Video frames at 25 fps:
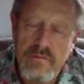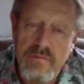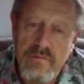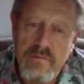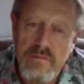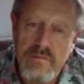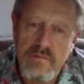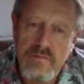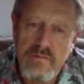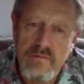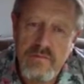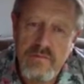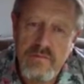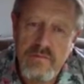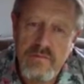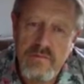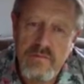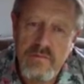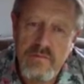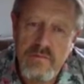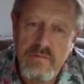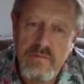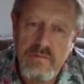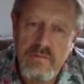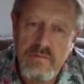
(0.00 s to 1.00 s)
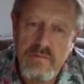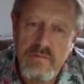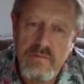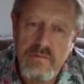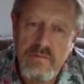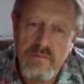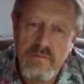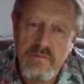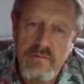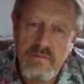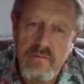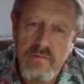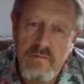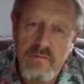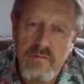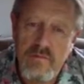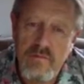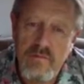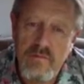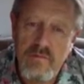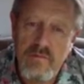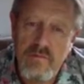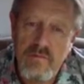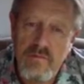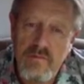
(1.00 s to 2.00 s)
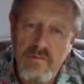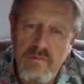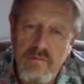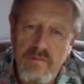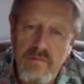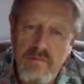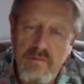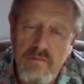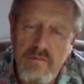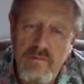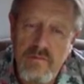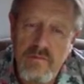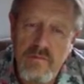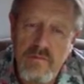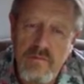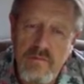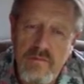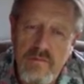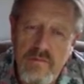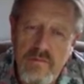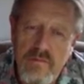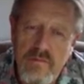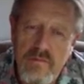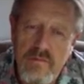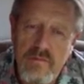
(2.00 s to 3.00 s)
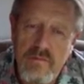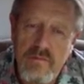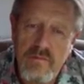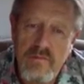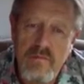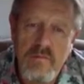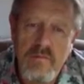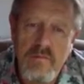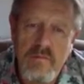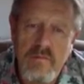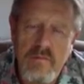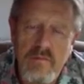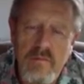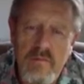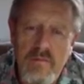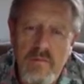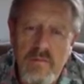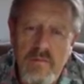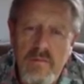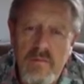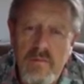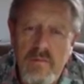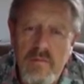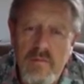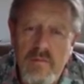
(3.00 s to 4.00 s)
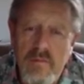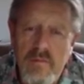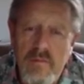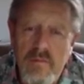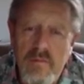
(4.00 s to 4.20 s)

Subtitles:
(not speaking)